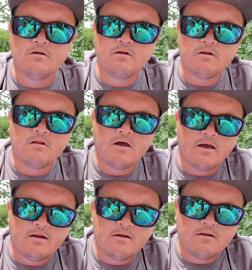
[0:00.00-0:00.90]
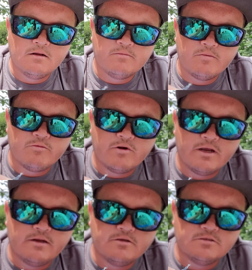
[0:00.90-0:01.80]
not a lot, on my
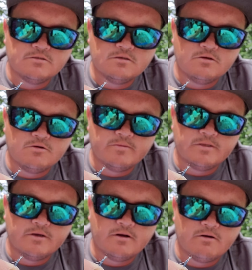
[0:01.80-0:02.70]
braid, just a little bit there.